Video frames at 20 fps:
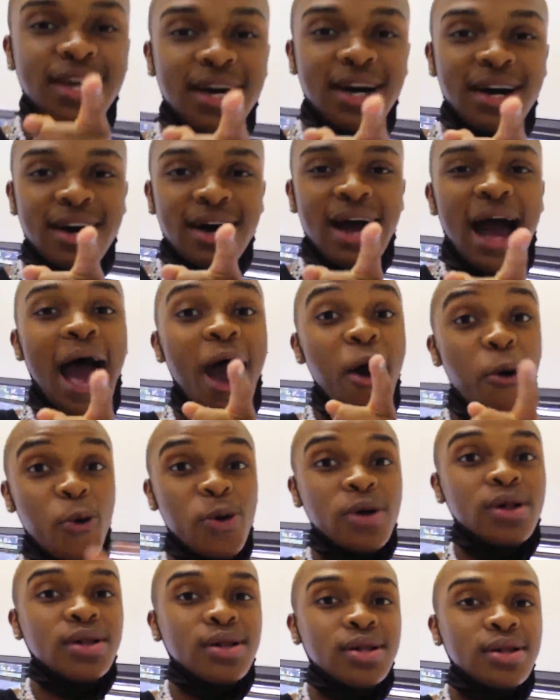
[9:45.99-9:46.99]
Uh, I
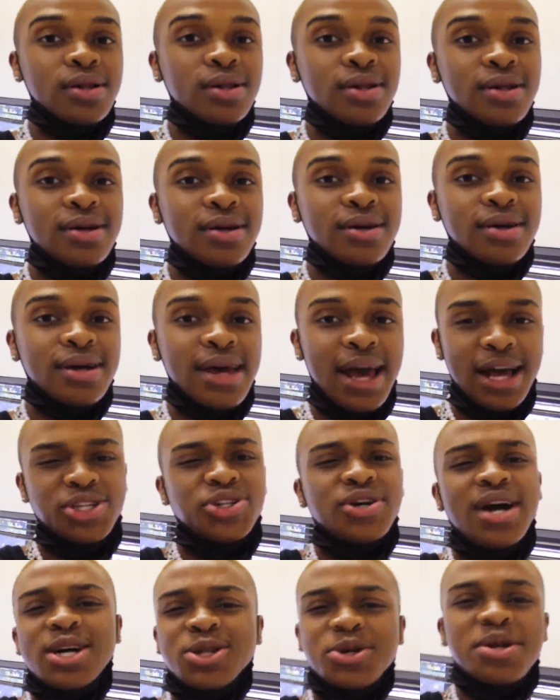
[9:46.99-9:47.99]
will catch
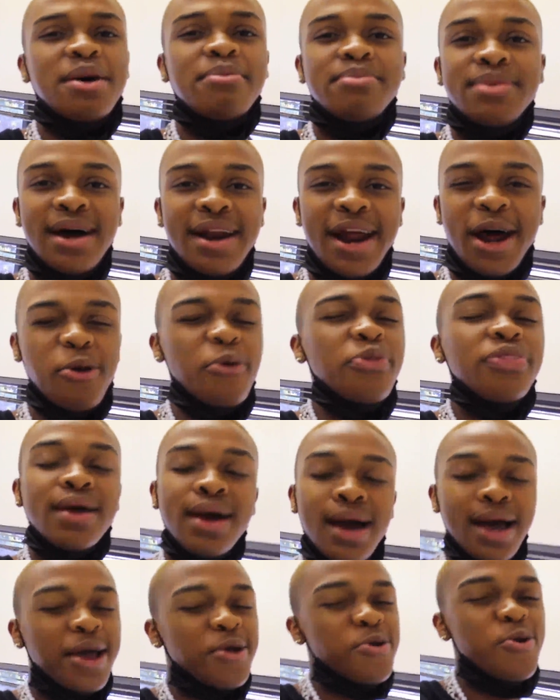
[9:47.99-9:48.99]
you guys when I'm done. I don't
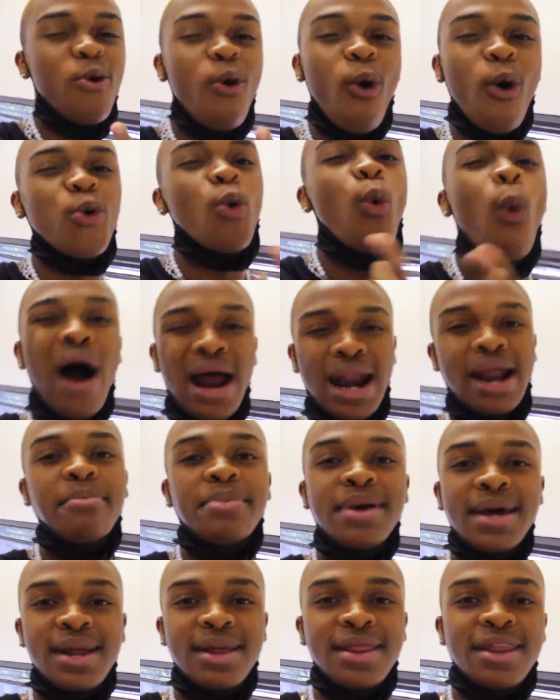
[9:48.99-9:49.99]
think I can record while I'm
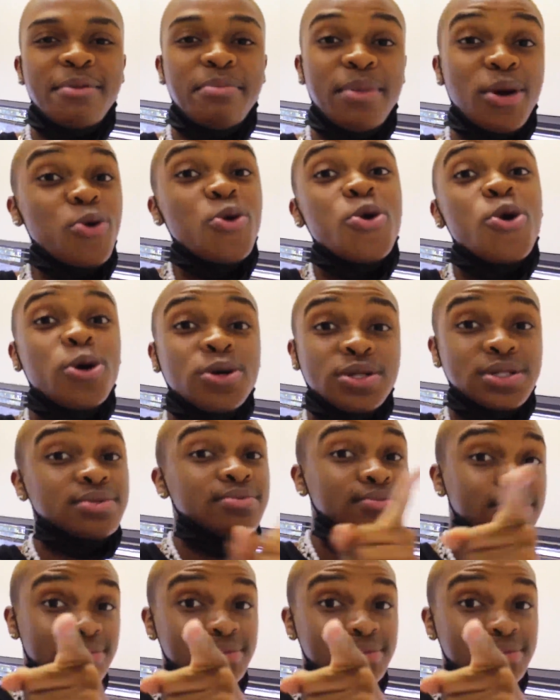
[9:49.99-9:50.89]
getting them, but who knows?